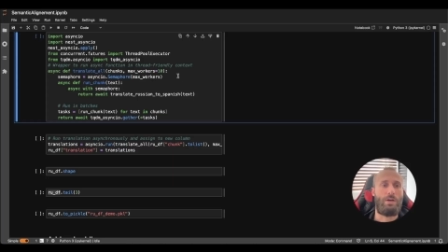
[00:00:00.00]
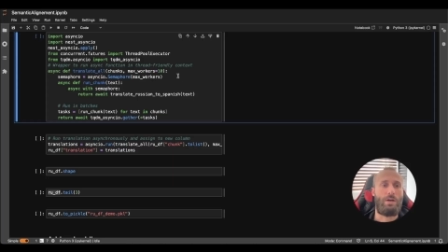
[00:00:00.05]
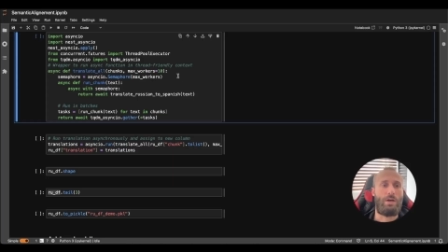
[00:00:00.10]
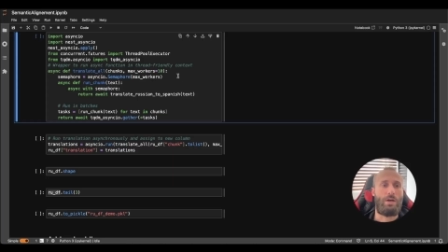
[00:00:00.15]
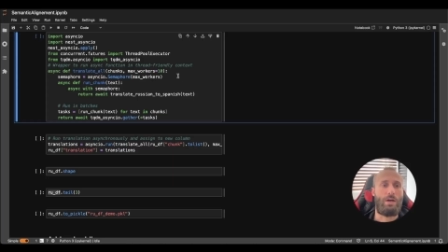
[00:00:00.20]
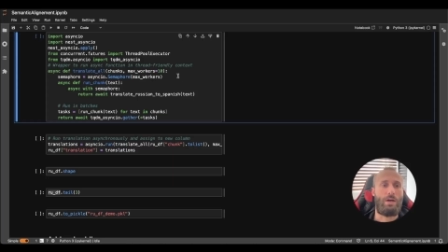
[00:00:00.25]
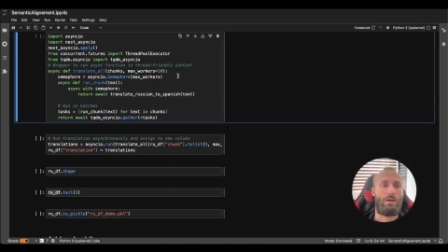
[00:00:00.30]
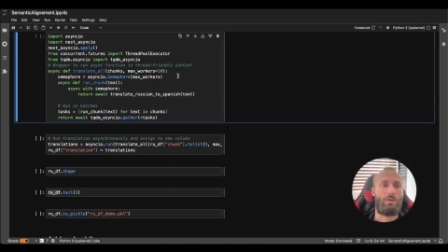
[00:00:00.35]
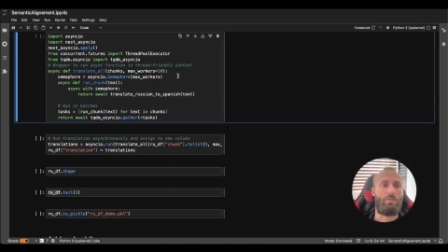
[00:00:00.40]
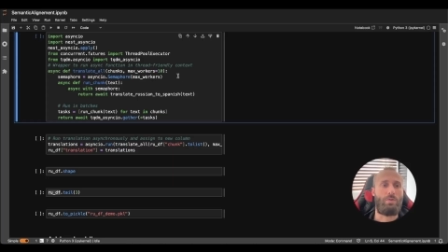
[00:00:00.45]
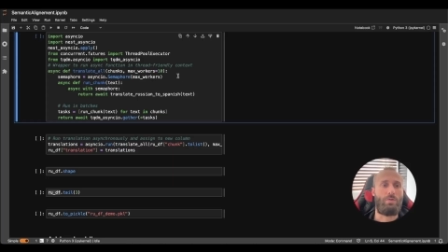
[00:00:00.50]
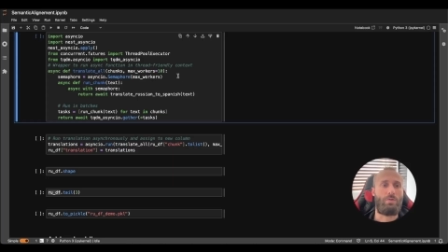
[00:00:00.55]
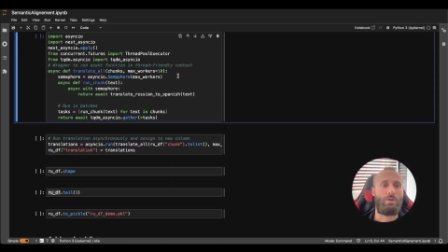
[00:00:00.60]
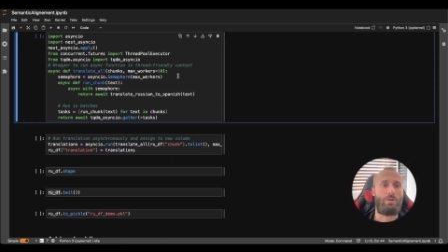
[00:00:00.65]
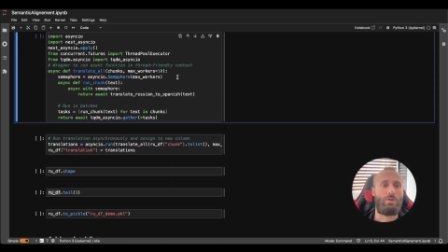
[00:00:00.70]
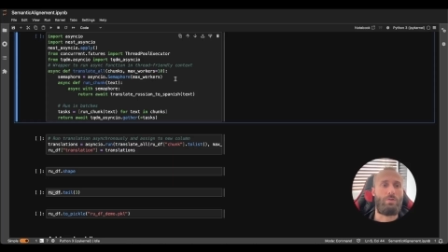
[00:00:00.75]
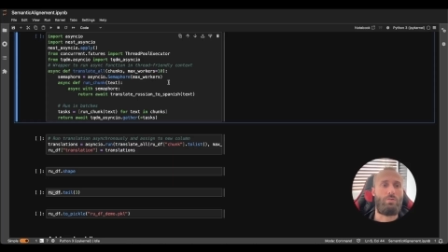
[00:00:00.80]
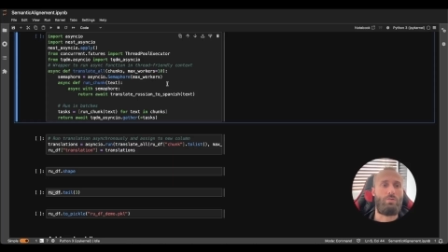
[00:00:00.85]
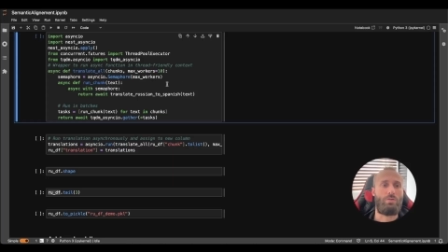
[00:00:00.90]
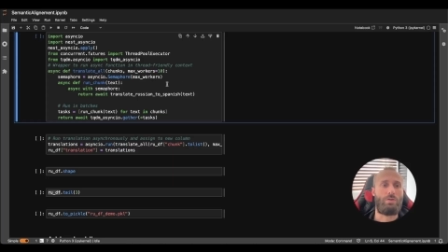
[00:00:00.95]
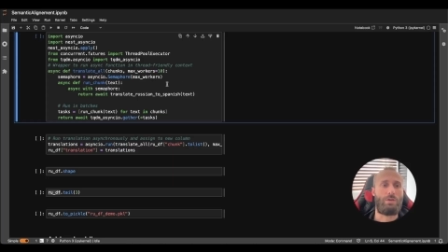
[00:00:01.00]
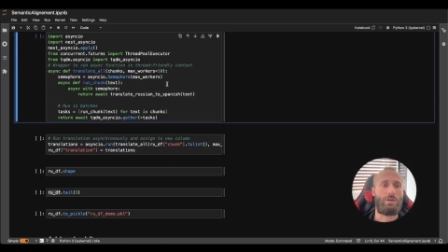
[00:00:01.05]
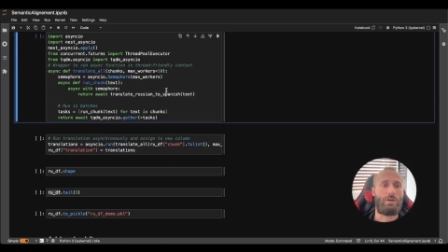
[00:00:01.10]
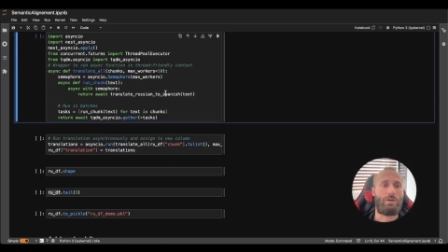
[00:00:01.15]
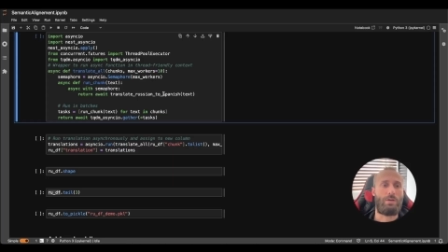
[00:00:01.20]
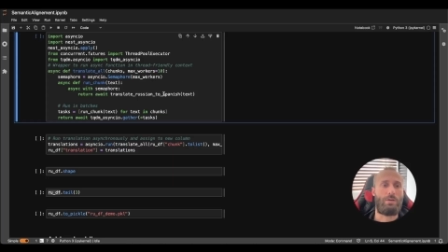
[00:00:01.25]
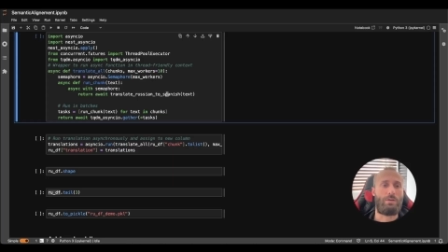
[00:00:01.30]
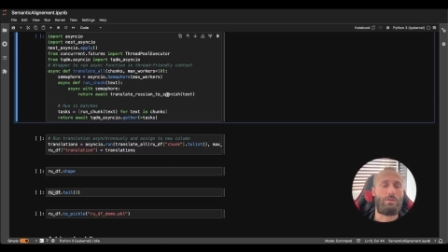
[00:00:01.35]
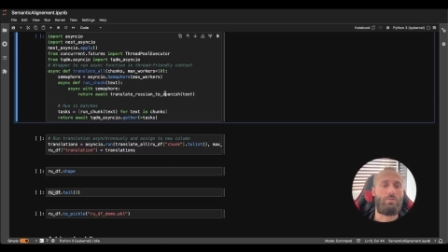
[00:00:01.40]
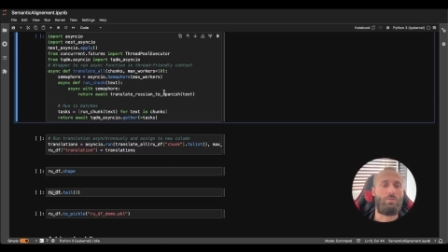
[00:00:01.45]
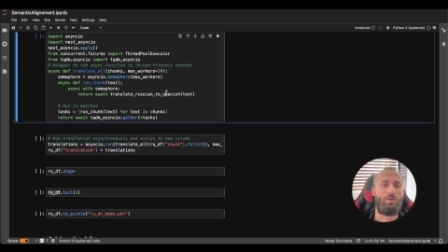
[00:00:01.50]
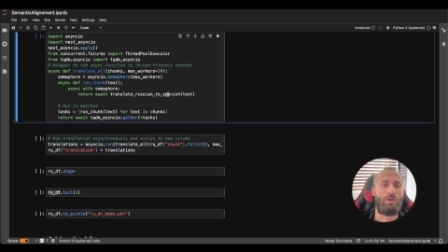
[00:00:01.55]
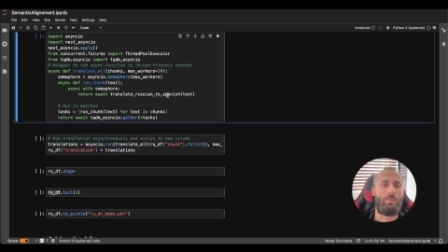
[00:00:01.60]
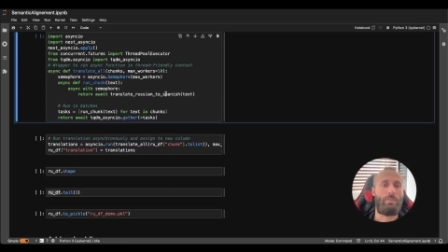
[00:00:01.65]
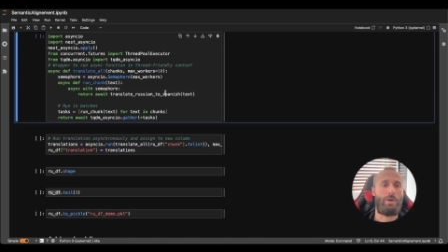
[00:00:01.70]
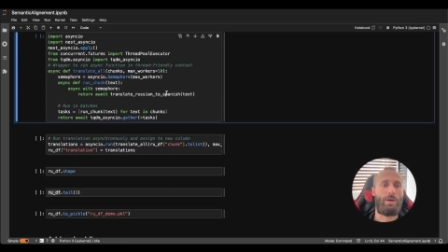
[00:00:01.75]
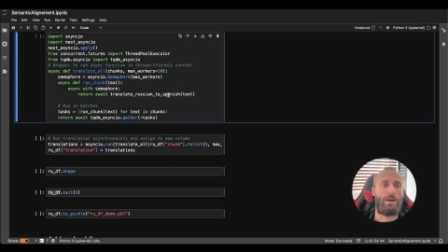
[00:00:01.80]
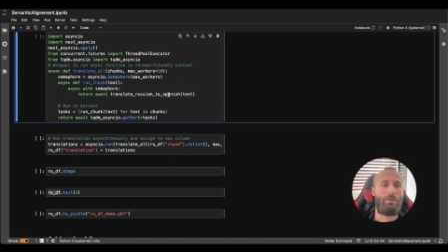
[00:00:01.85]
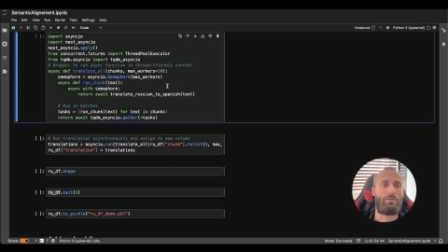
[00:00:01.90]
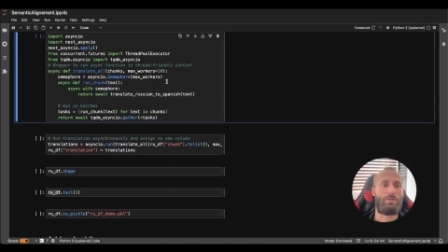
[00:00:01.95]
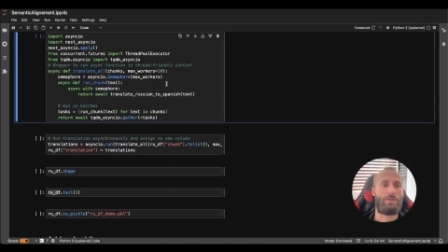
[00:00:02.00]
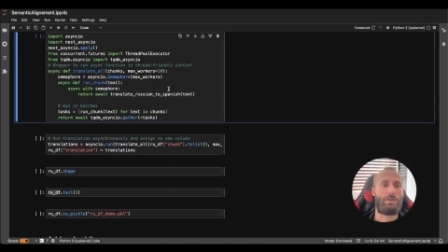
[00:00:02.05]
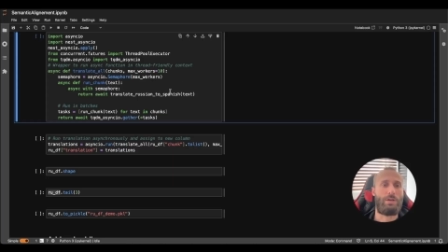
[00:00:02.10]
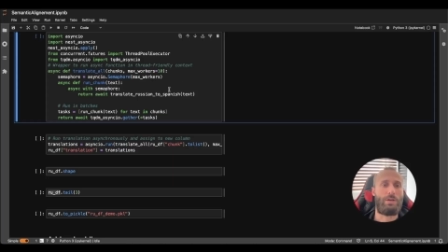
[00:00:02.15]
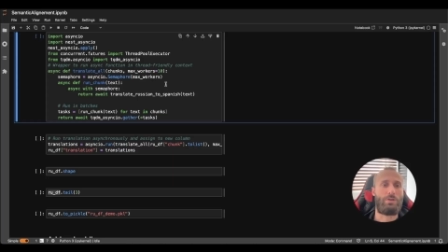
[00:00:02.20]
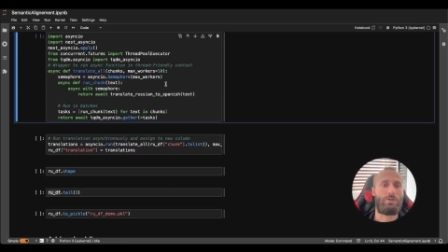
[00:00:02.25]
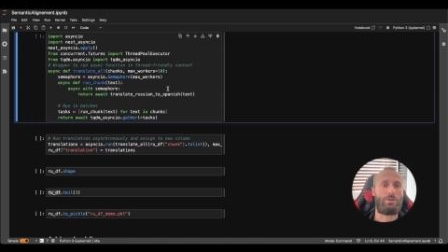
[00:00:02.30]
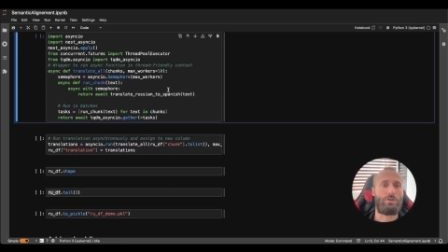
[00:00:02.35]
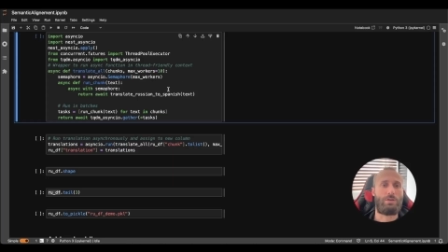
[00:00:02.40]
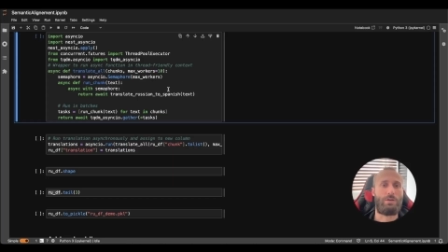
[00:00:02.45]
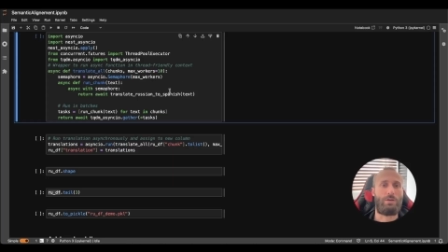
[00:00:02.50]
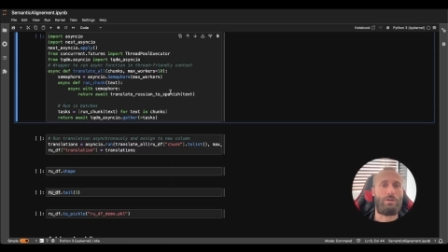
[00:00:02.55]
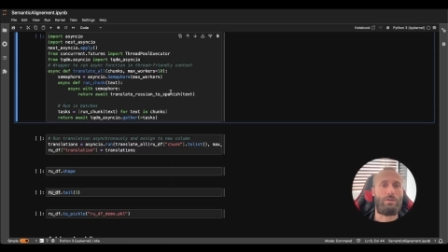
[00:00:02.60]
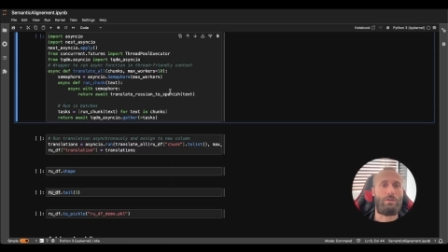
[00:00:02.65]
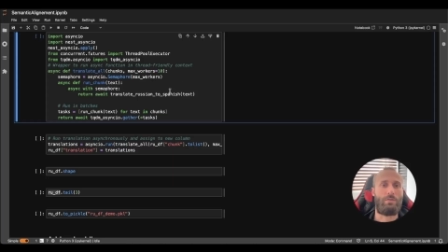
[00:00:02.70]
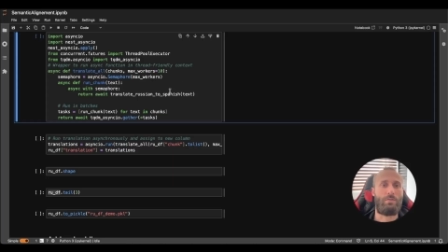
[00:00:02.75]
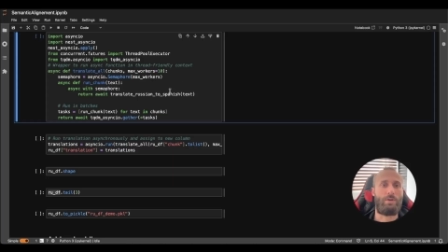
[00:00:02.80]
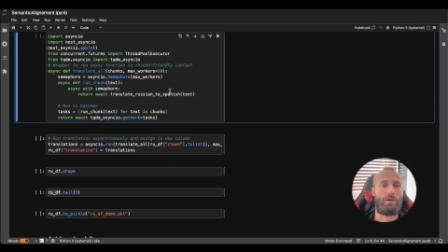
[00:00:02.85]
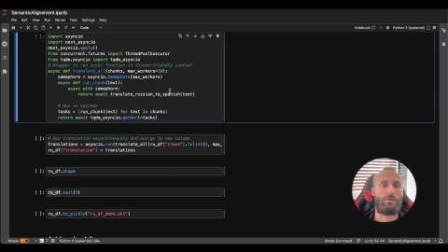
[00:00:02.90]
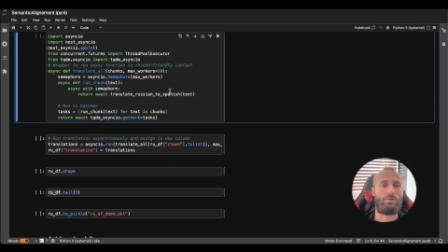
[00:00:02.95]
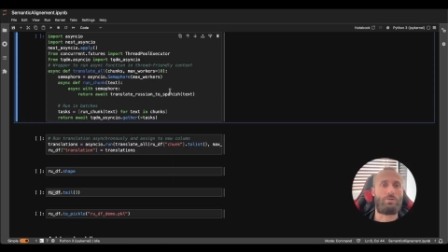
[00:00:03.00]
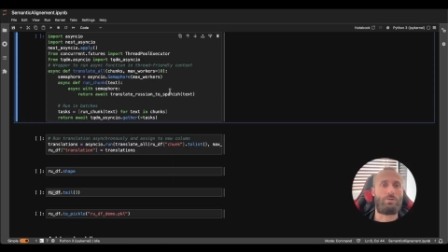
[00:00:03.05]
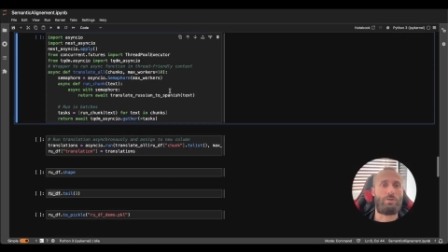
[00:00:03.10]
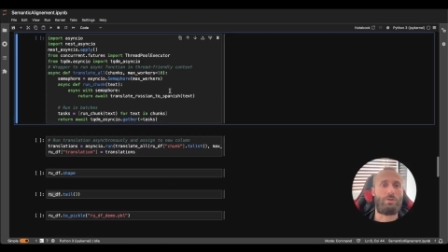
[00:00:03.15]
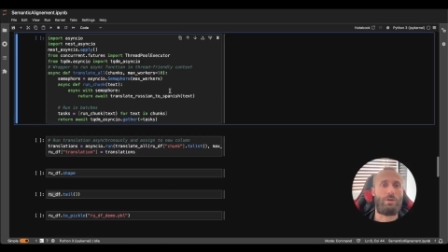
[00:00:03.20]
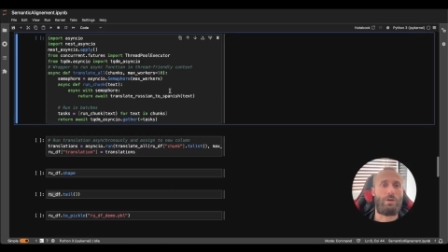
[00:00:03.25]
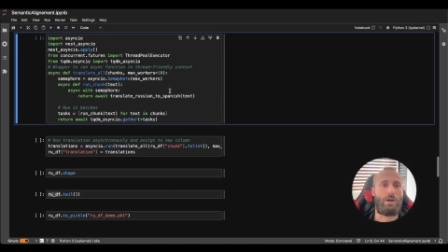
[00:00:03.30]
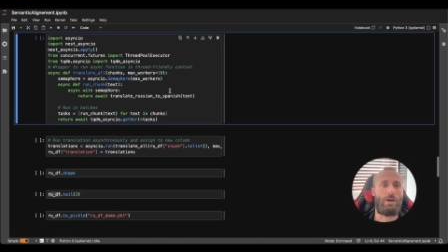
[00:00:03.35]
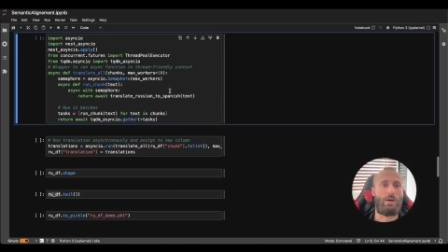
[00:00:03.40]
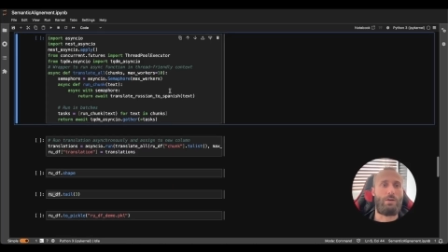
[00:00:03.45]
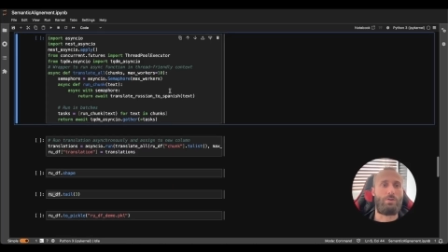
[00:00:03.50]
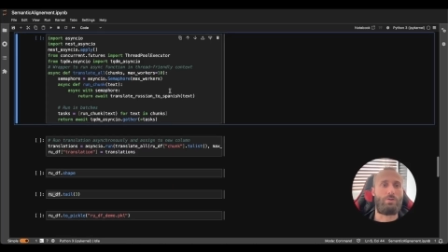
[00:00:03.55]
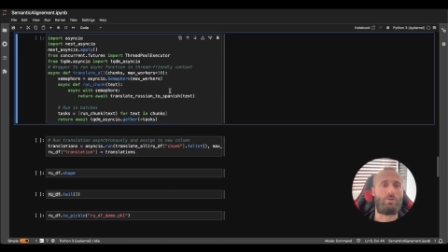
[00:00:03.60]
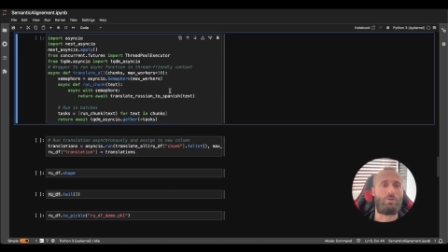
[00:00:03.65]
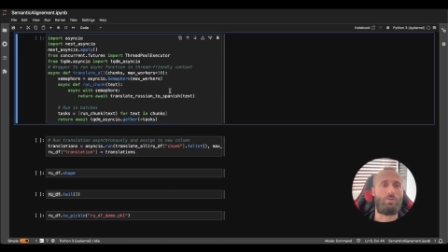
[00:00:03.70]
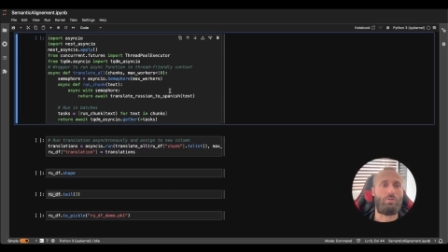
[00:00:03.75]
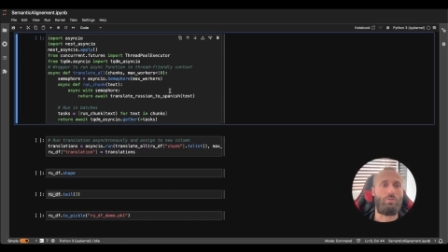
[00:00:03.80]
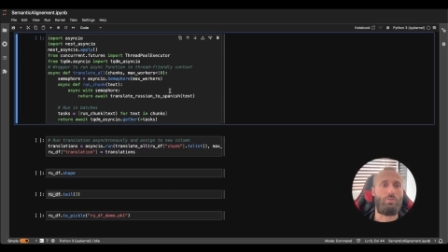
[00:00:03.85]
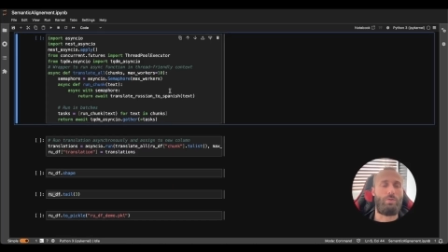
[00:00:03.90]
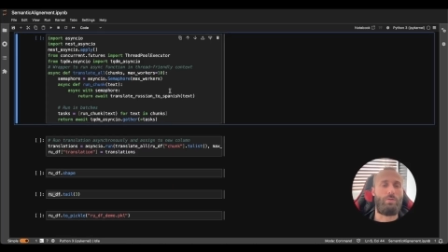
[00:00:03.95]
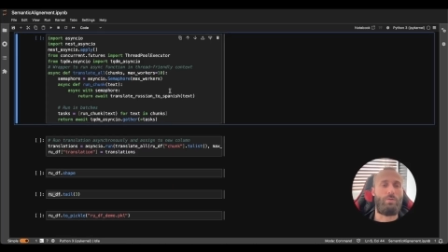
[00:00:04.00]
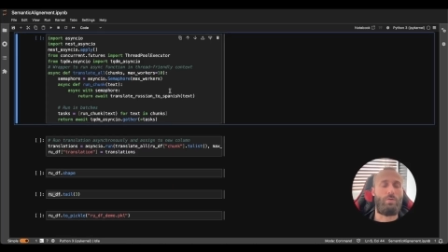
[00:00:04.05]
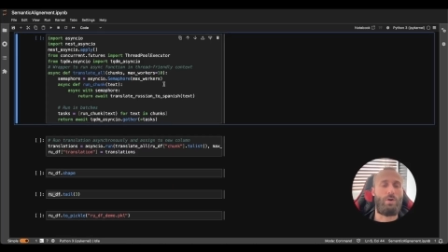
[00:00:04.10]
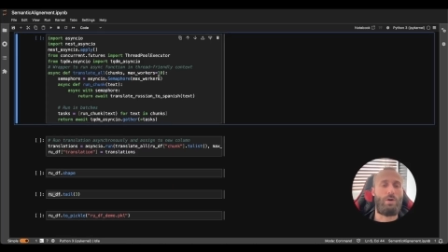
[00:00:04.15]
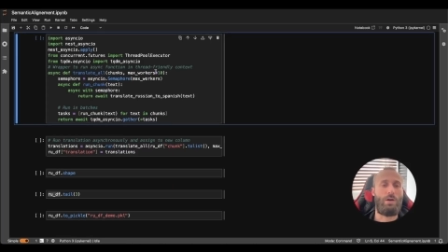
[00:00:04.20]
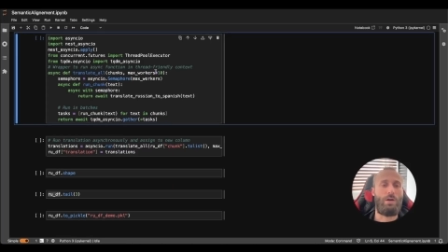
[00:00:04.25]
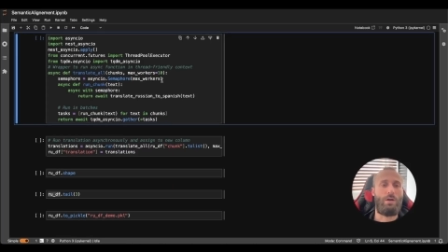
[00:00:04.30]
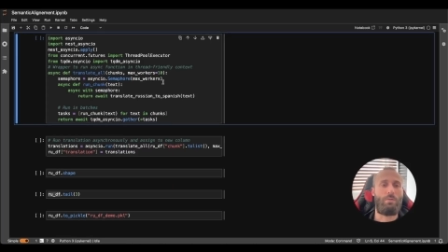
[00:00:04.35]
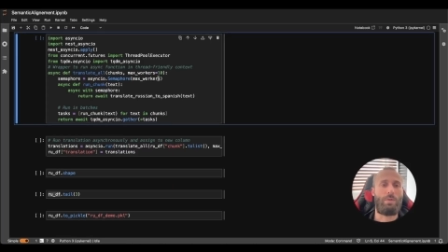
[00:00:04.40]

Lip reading: And we're going to use the Google API translation, the function I showed you before,